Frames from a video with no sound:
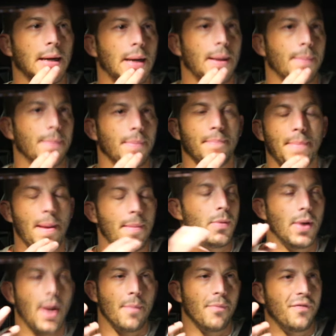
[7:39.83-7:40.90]
Maybe
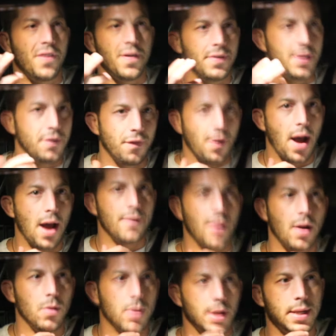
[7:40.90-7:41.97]
when I'm 55,
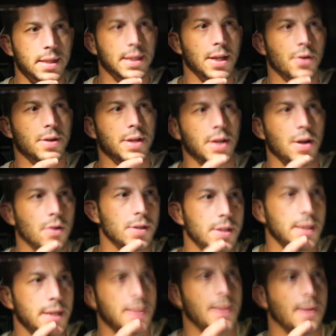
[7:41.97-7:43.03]
I would consider
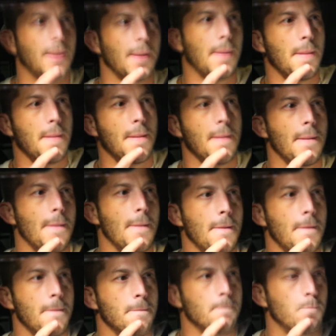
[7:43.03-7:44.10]

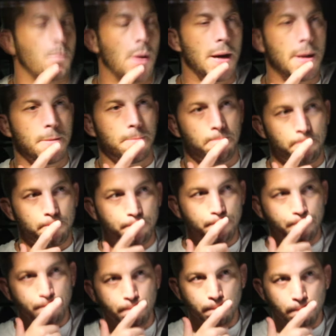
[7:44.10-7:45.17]
TRT. But,
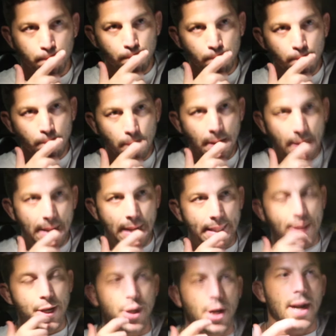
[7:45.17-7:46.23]
and
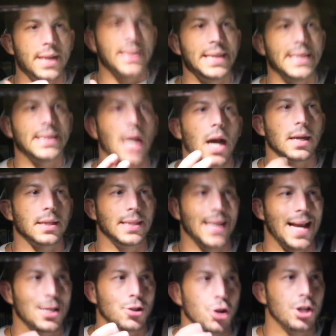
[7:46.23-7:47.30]
then you got to detox
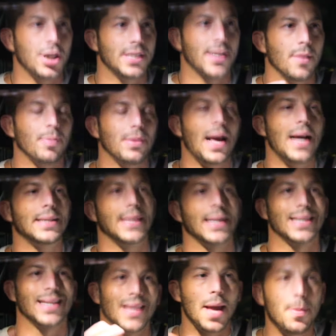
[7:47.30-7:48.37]
the estrogens and the
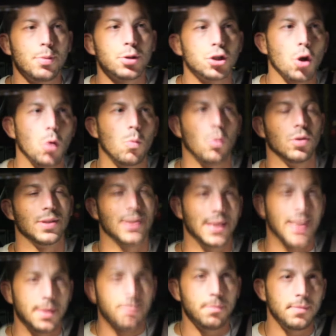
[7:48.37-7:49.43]
plastics. Liposomal
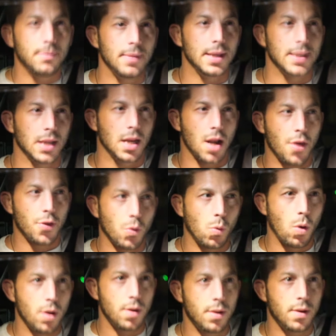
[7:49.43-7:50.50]
DIM is another
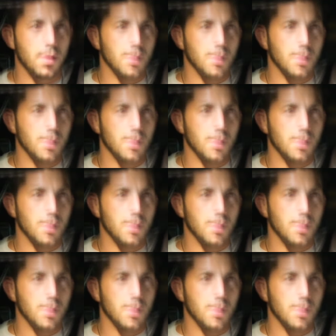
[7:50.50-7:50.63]
one.